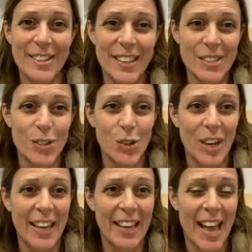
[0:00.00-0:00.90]
Thanks for
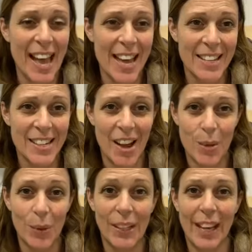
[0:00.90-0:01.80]
joining, and I
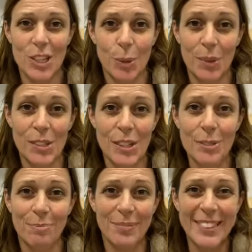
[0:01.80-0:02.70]
will catch up with you
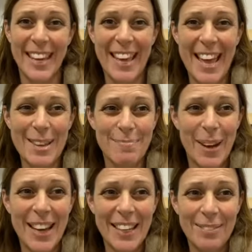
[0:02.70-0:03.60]
soon. Take care.
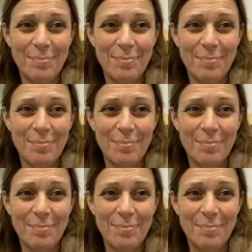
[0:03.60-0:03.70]
Bye.